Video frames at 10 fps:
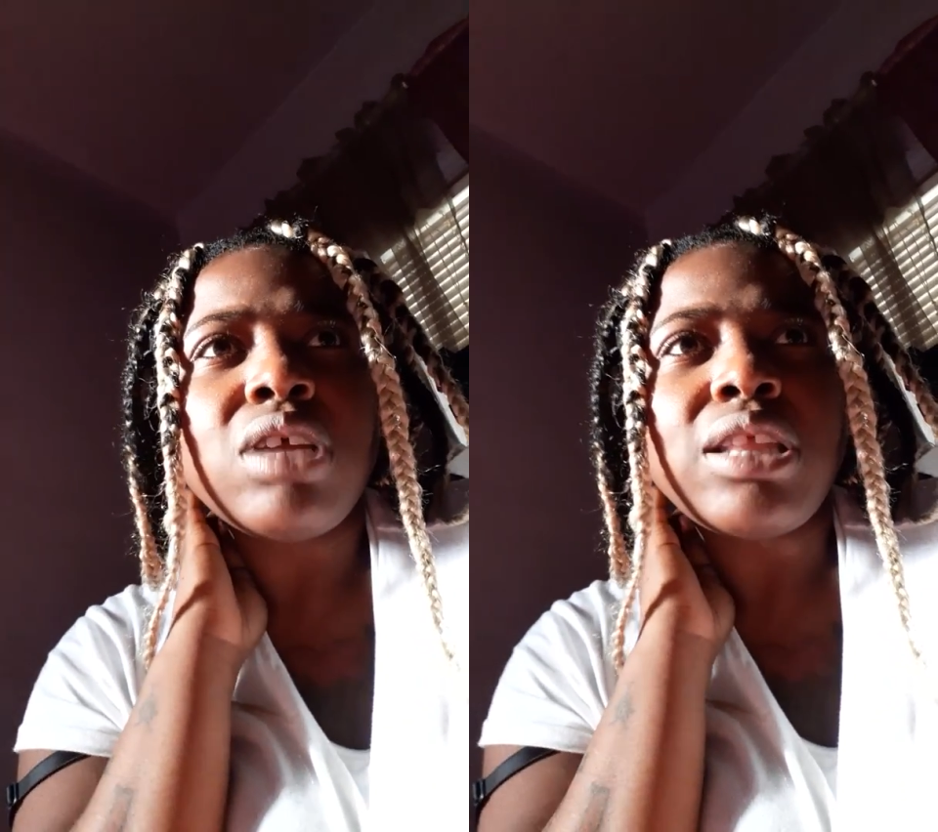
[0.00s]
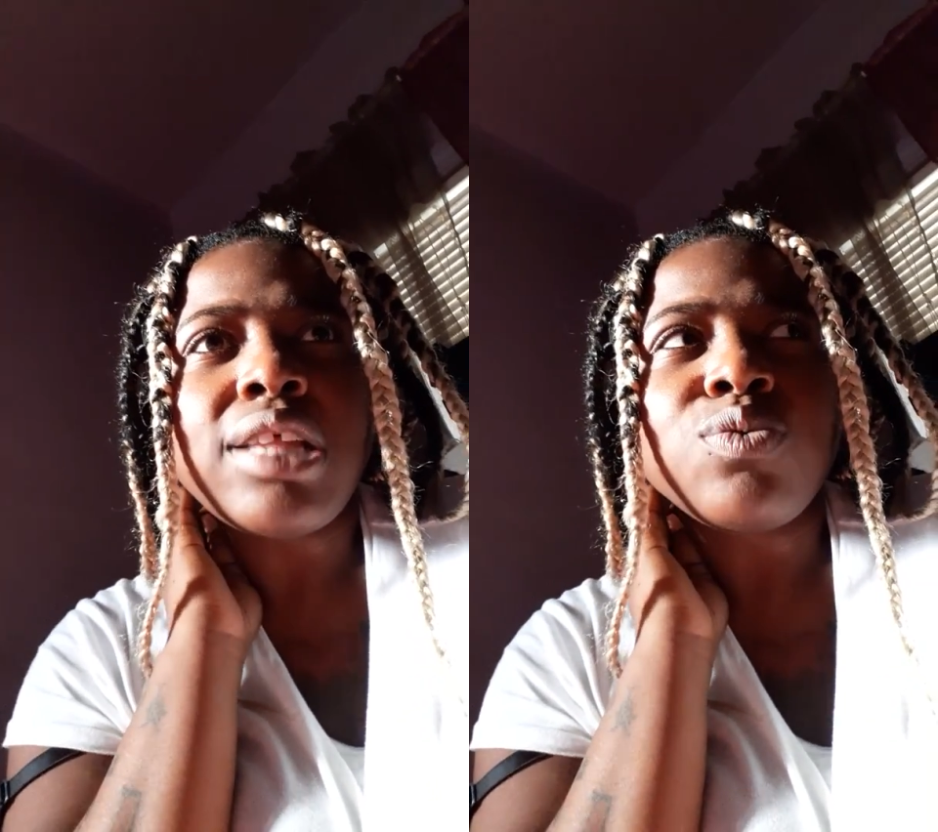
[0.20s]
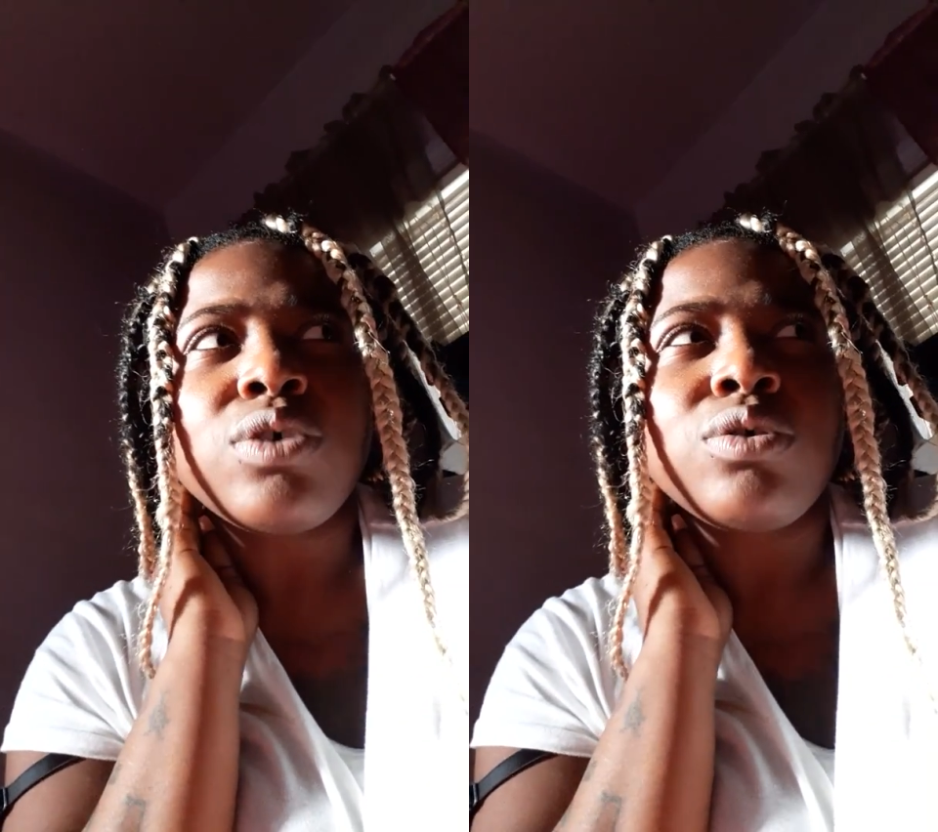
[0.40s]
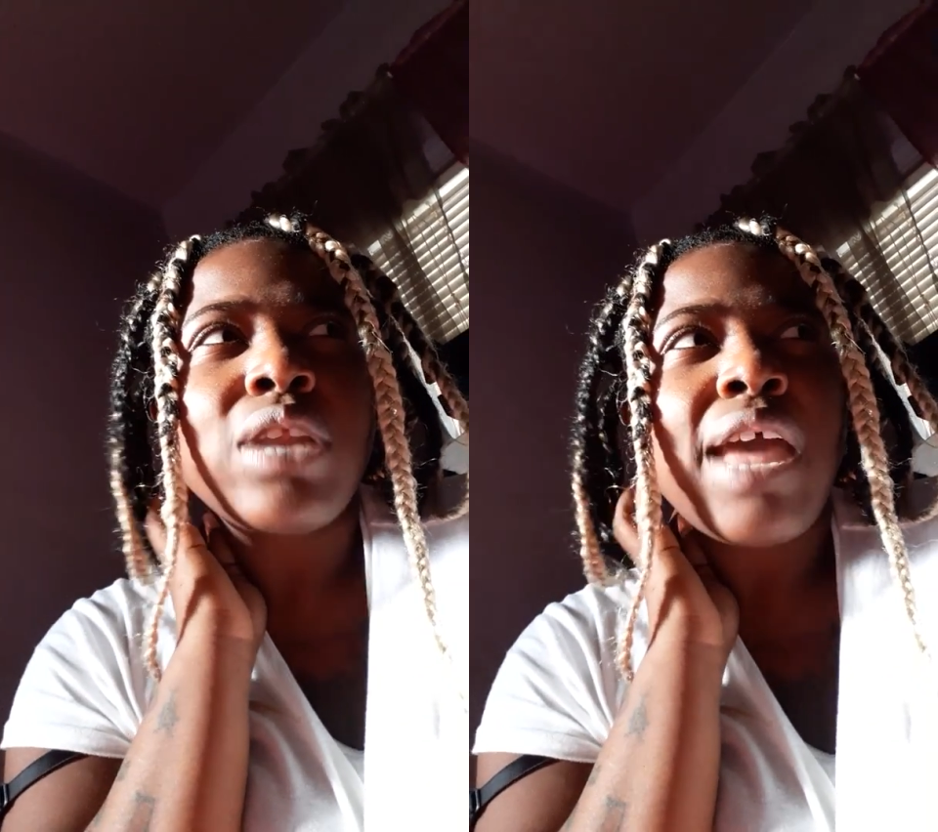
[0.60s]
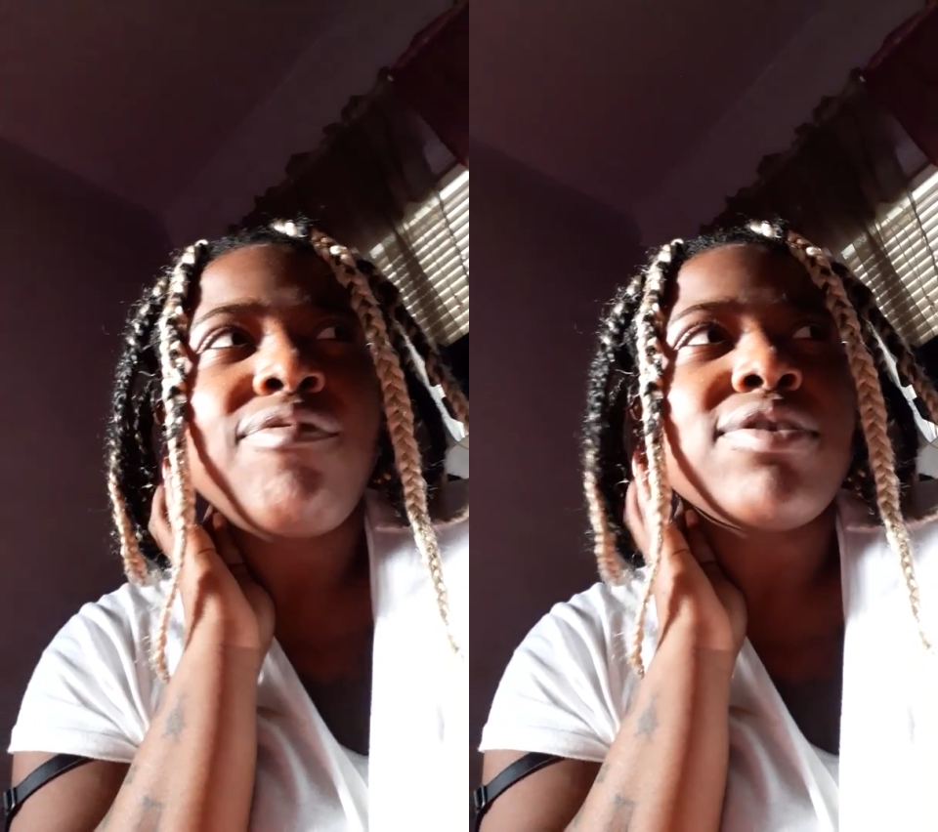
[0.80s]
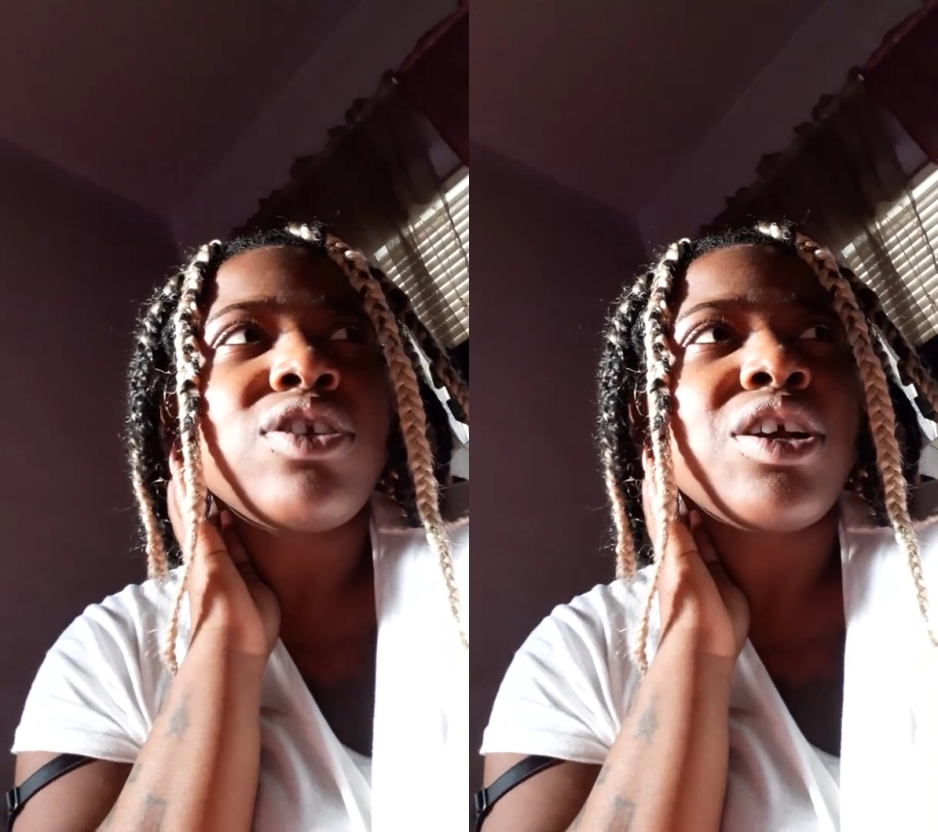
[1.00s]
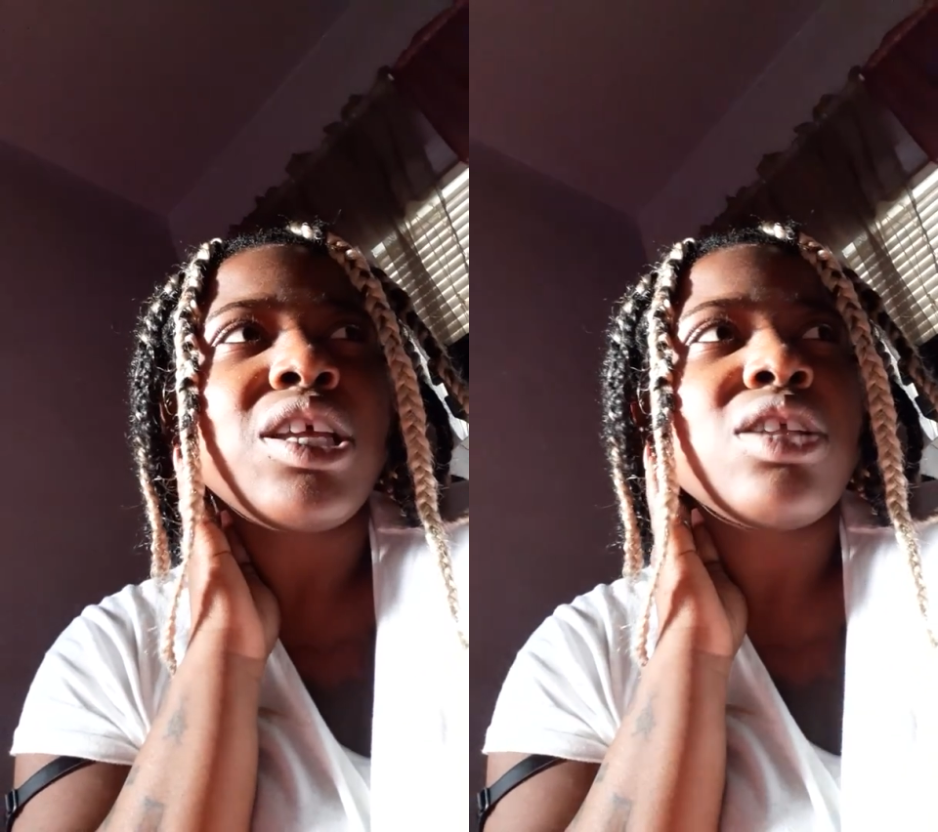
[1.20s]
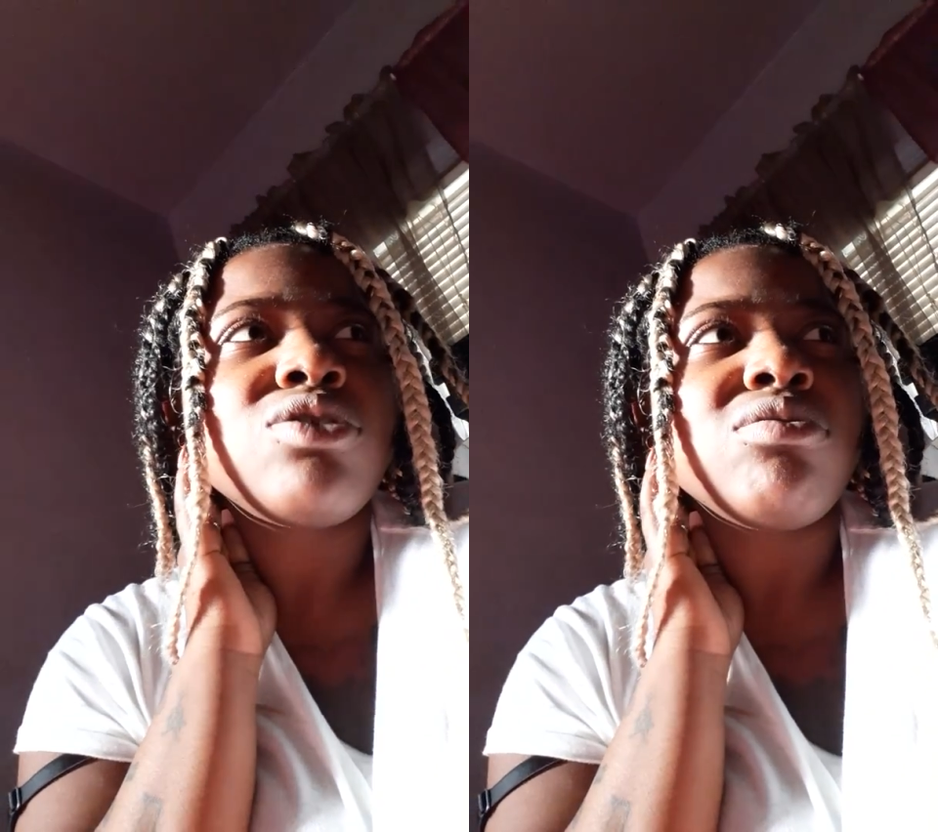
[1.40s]
that's what life is
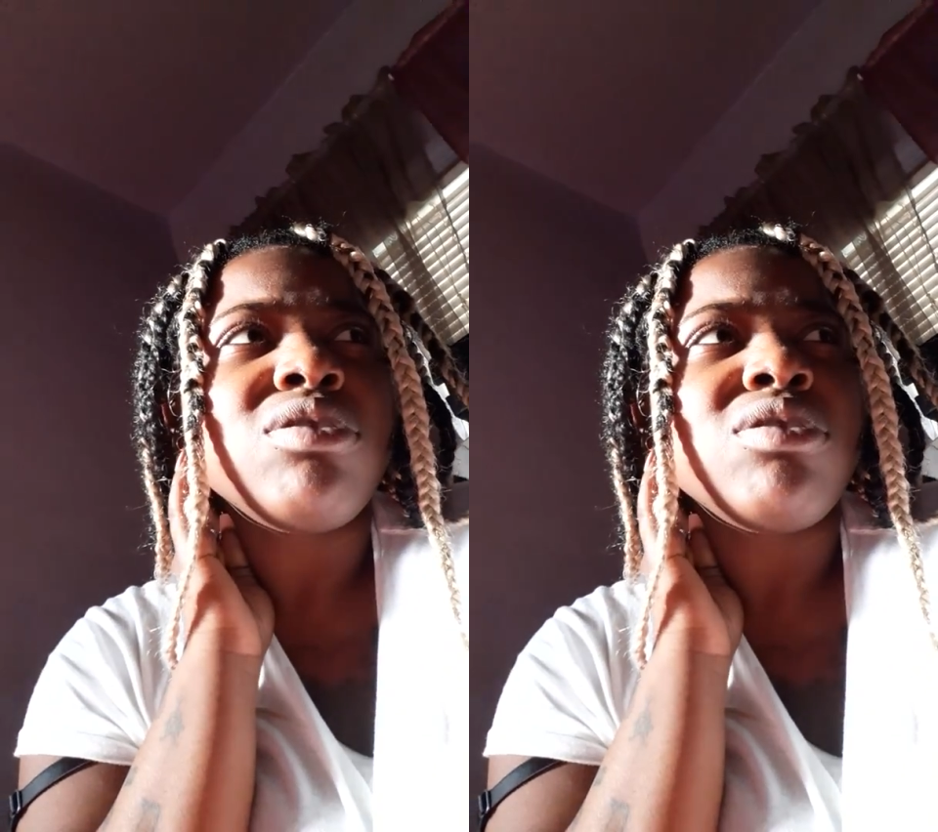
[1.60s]
turning into.